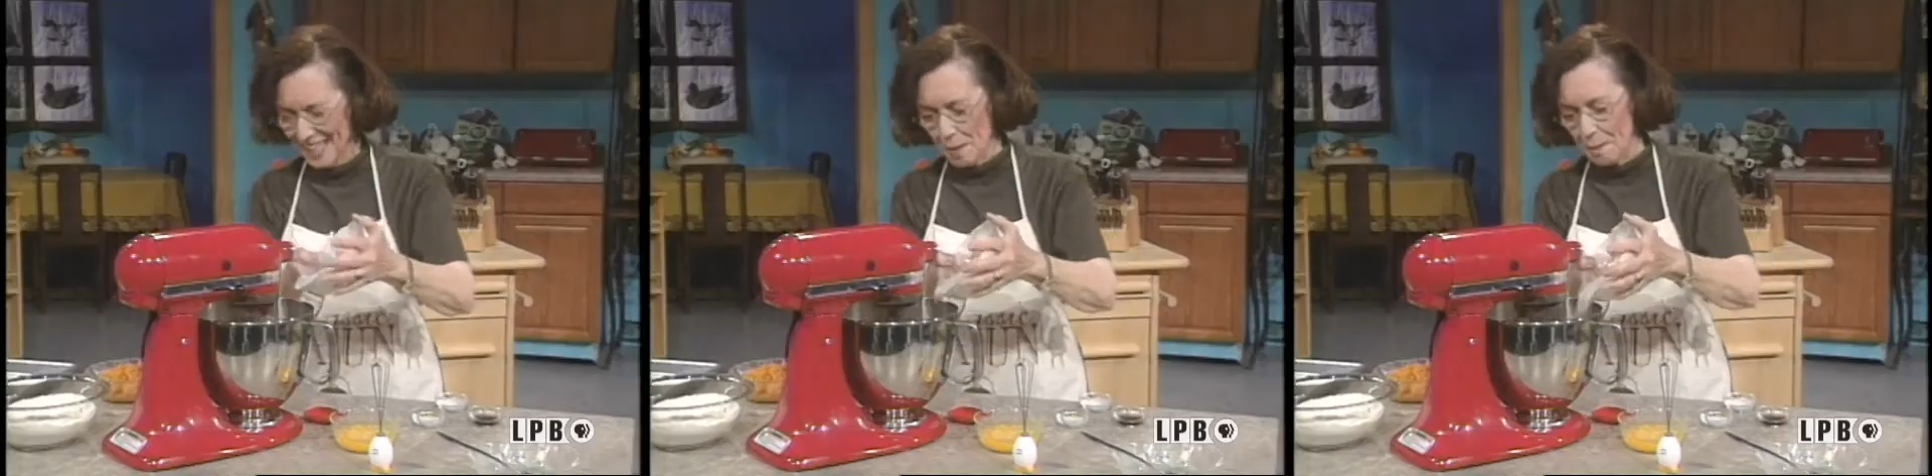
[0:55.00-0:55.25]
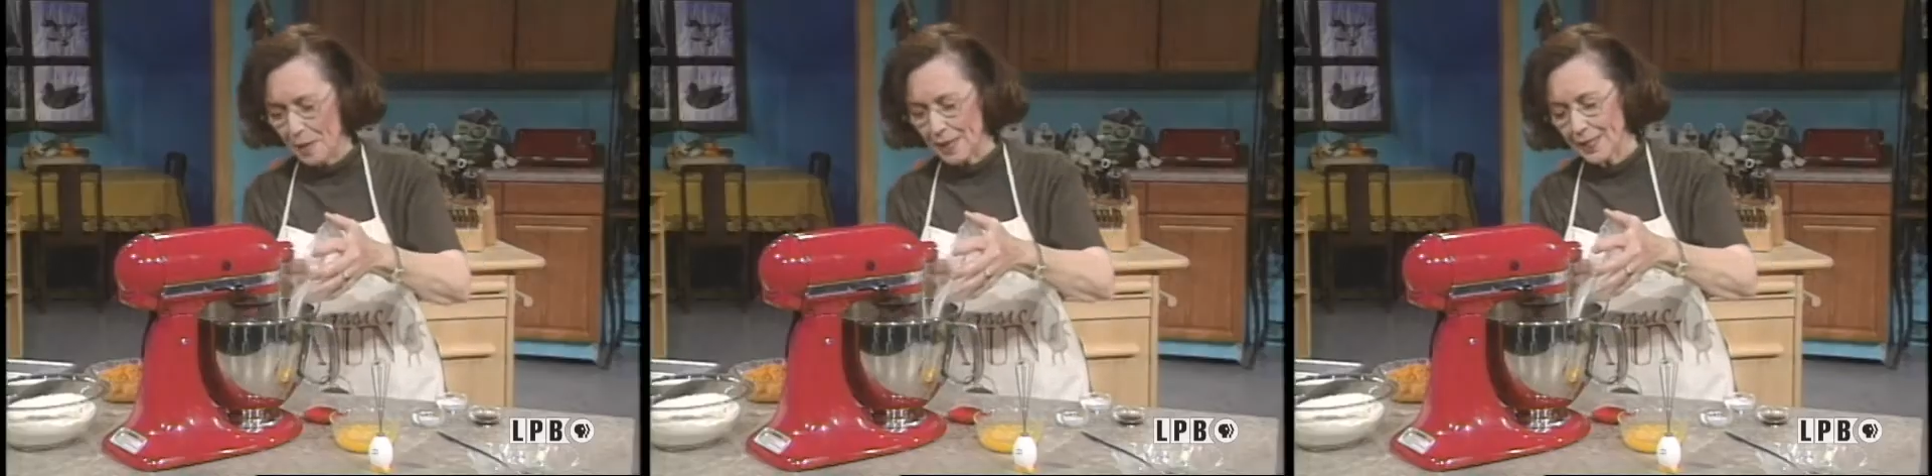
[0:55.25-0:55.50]

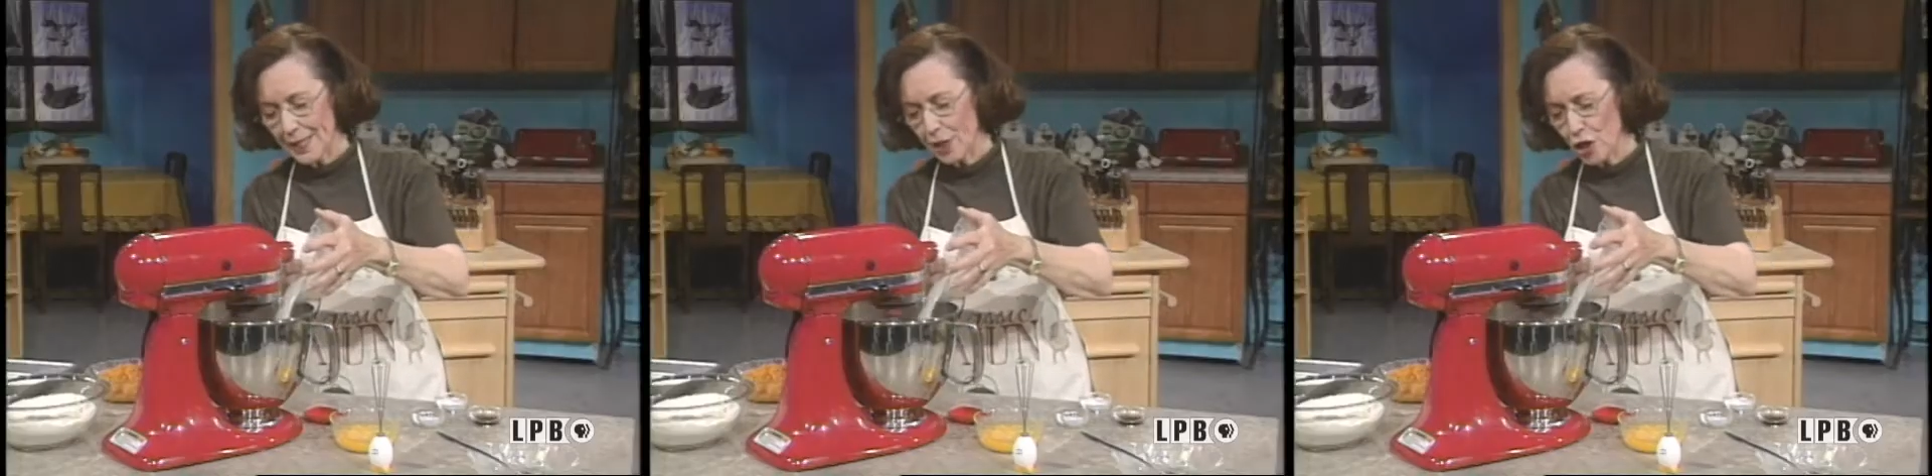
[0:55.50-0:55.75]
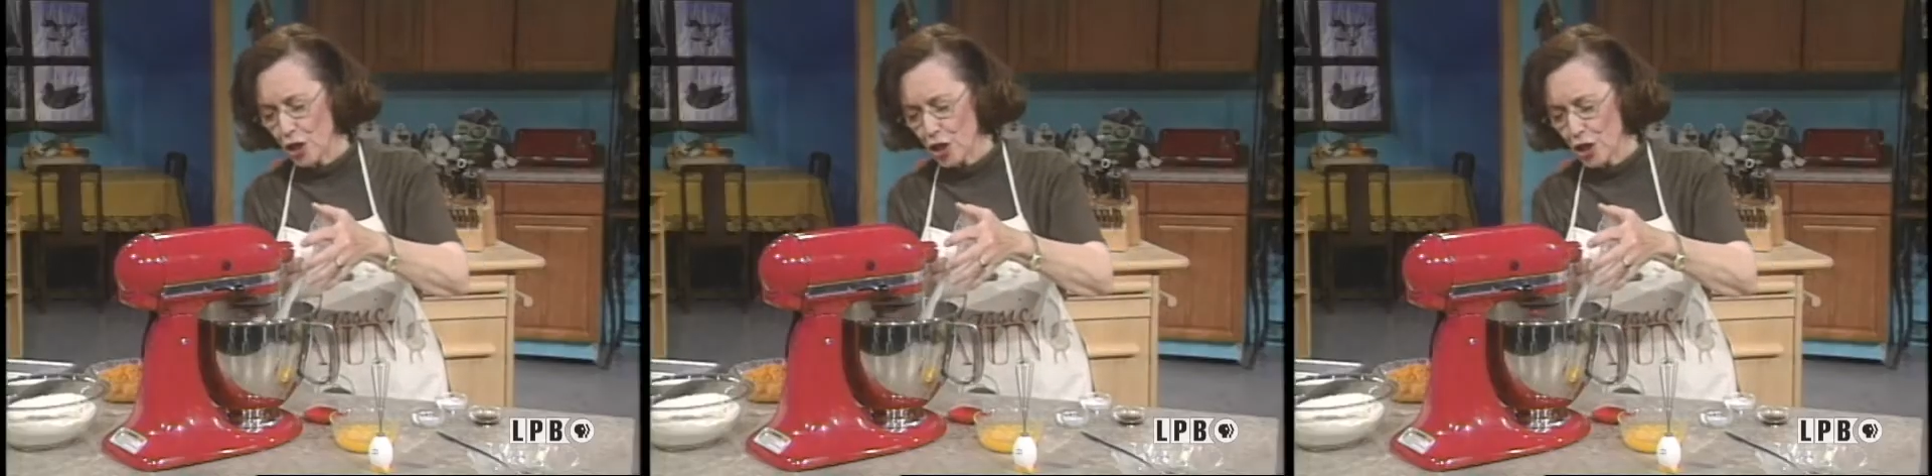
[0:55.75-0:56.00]
Messy
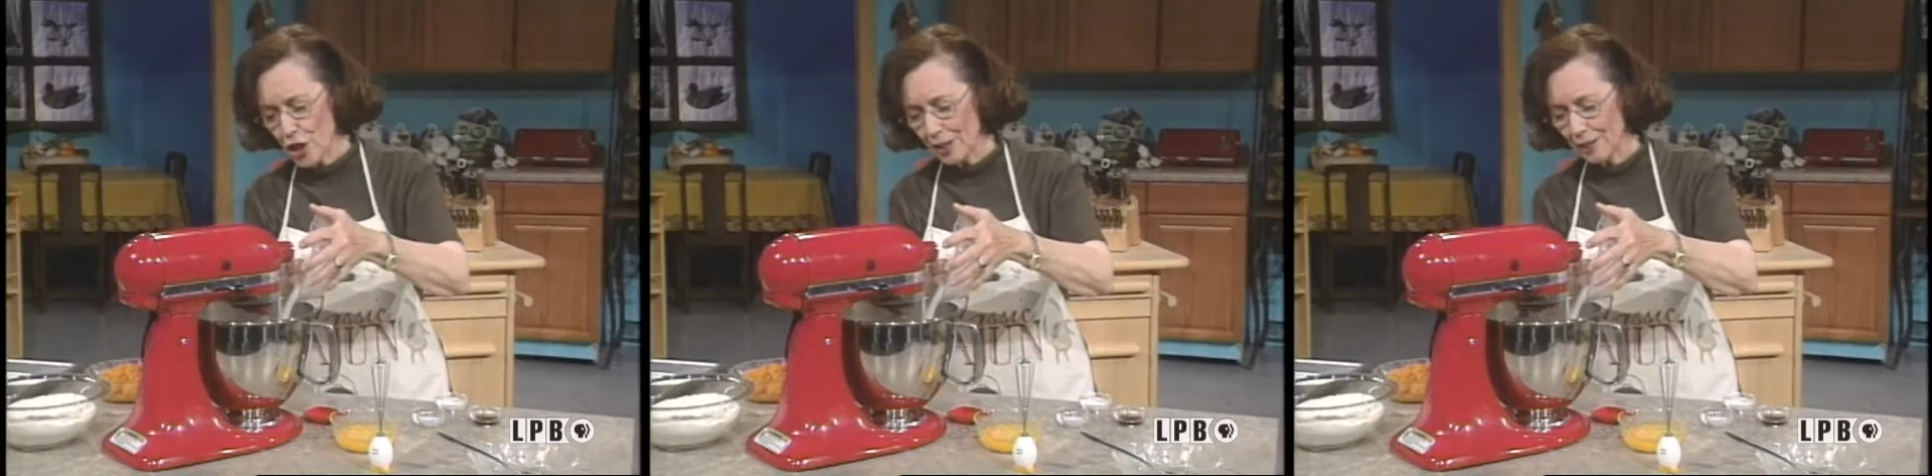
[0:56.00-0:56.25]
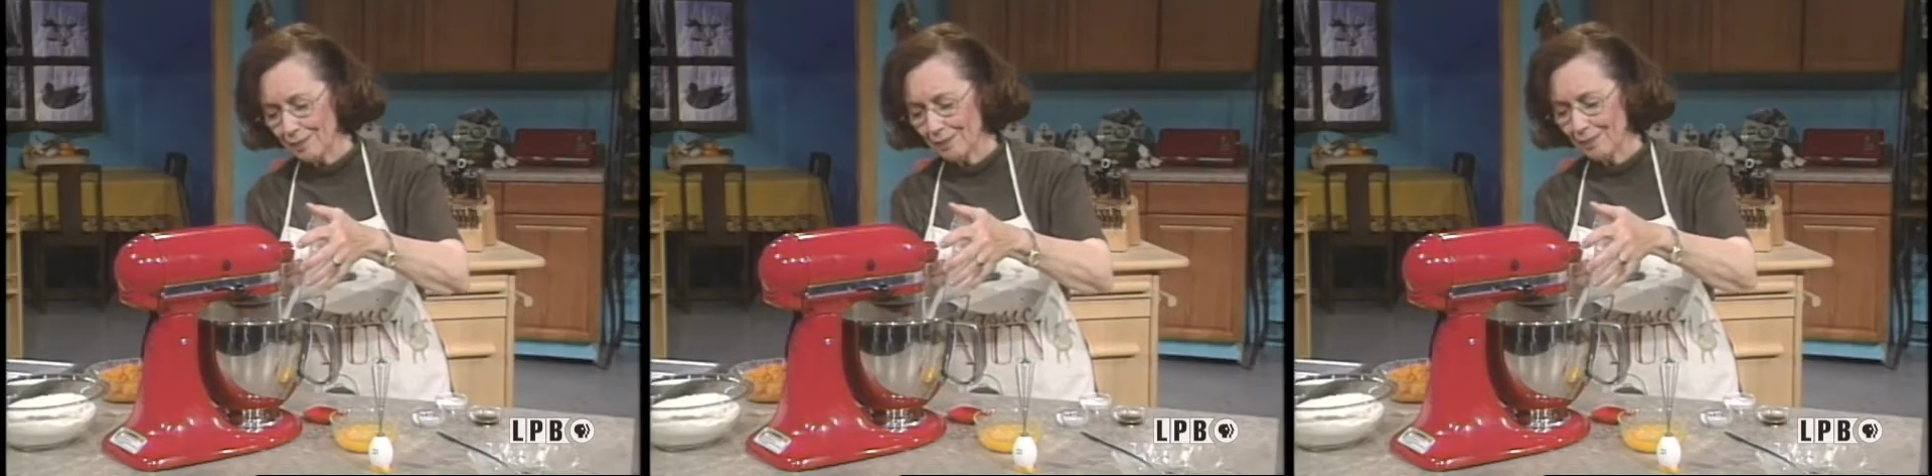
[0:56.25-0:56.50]
cook.
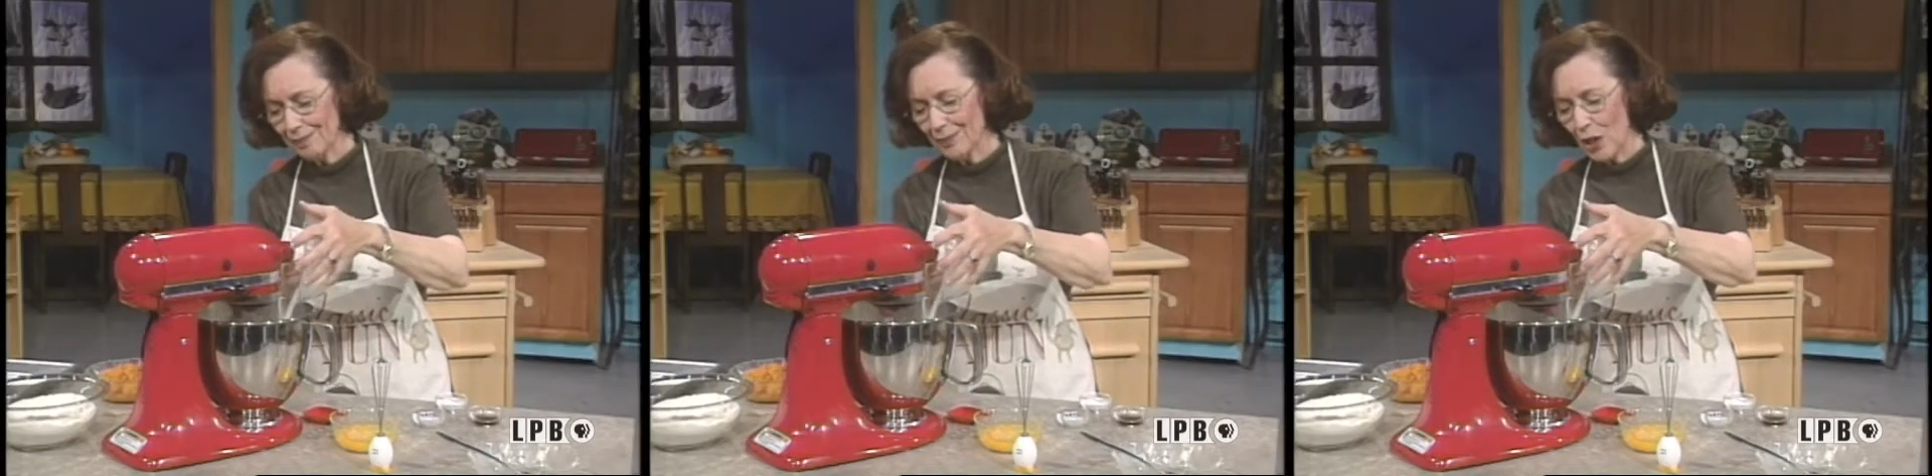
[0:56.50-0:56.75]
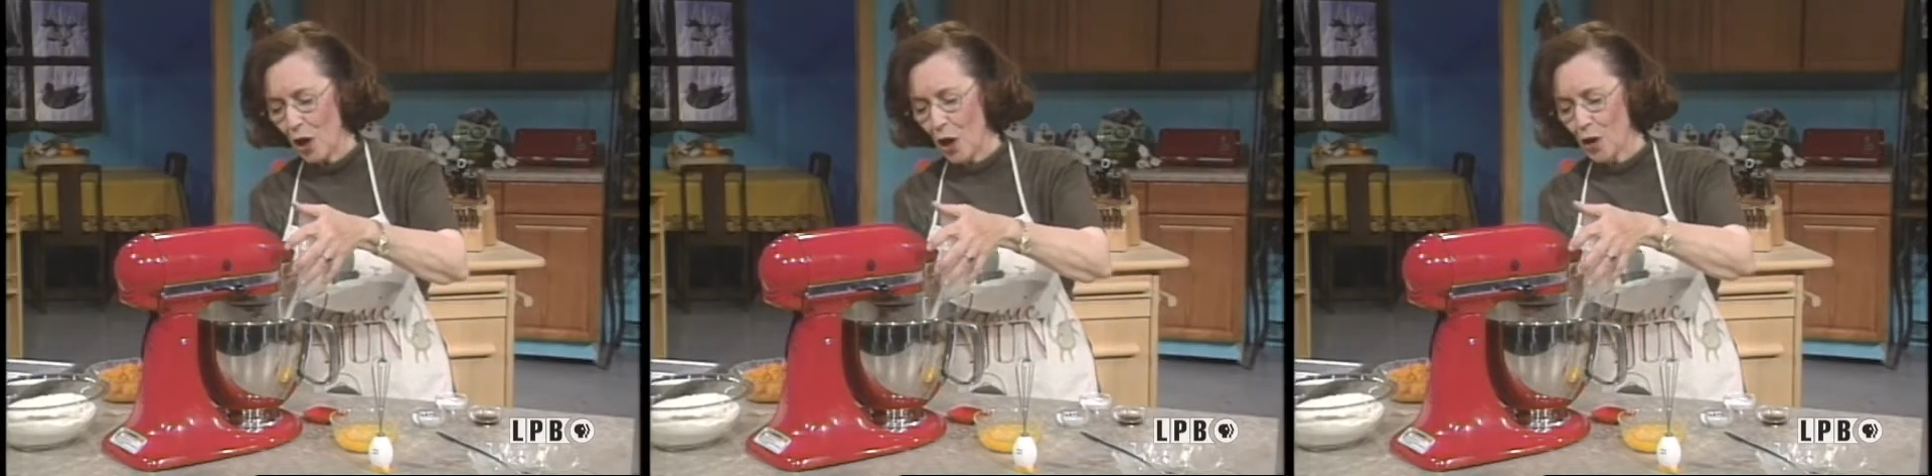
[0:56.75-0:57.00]

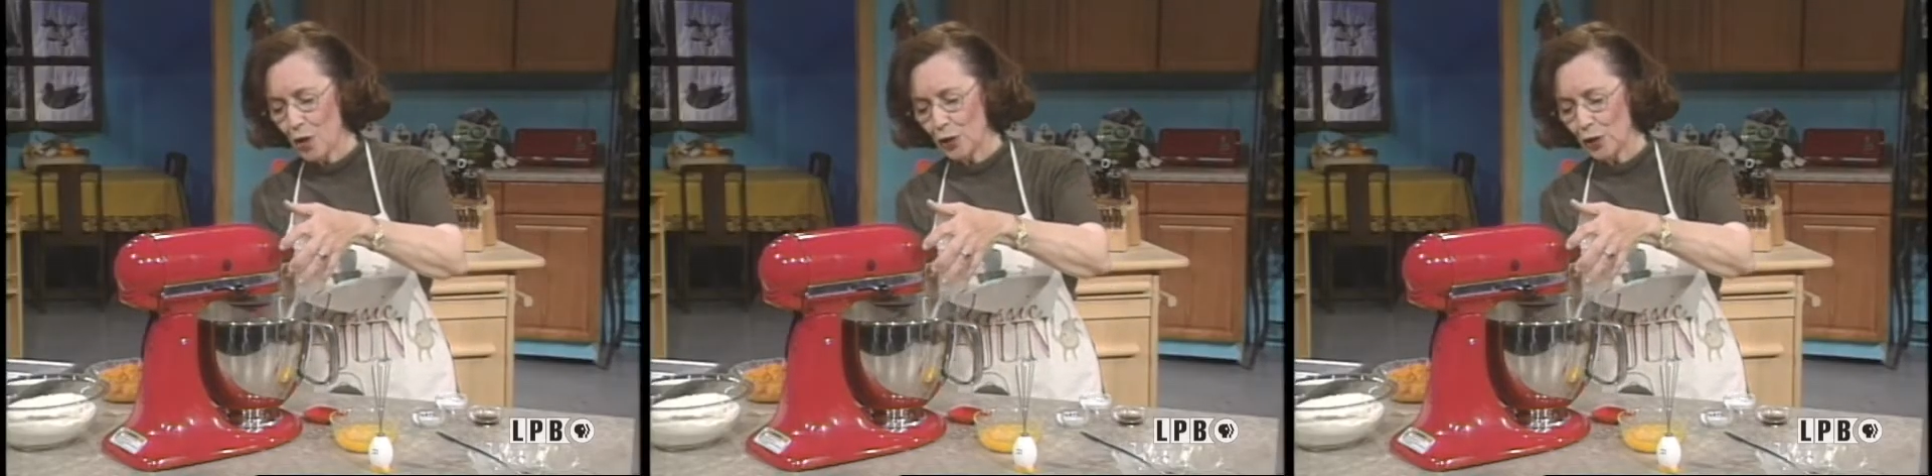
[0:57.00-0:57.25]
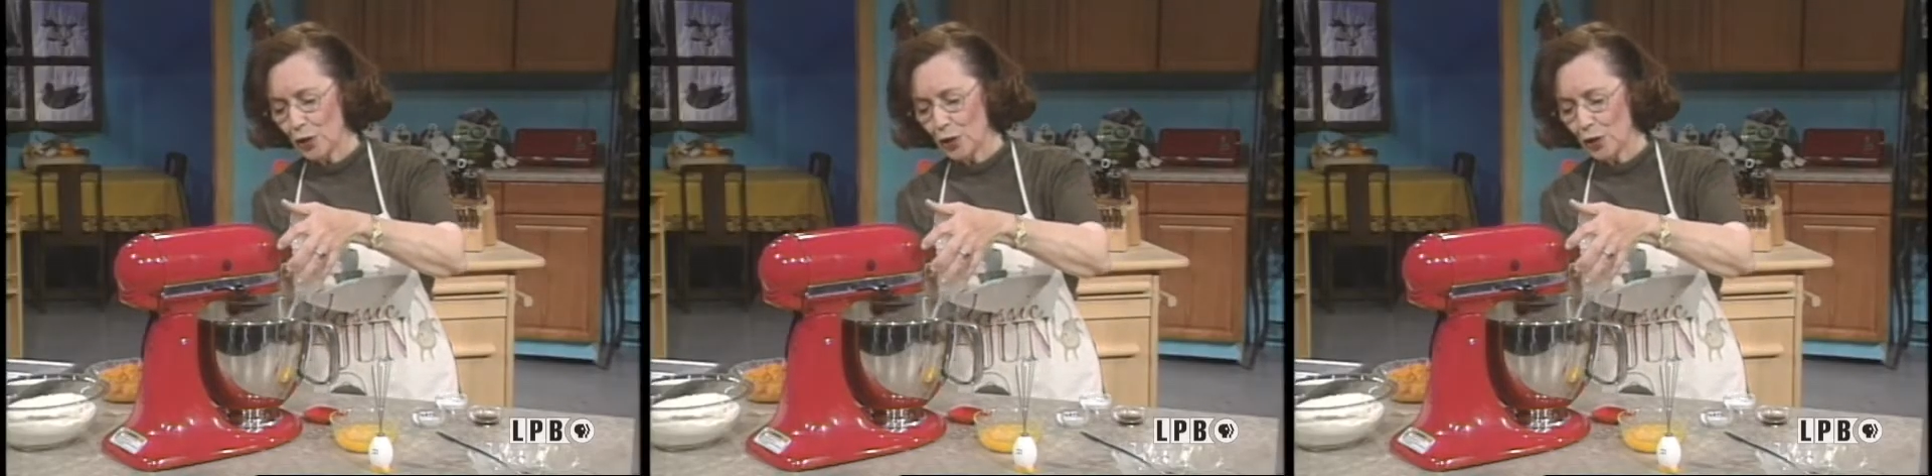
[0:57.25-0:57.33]
All good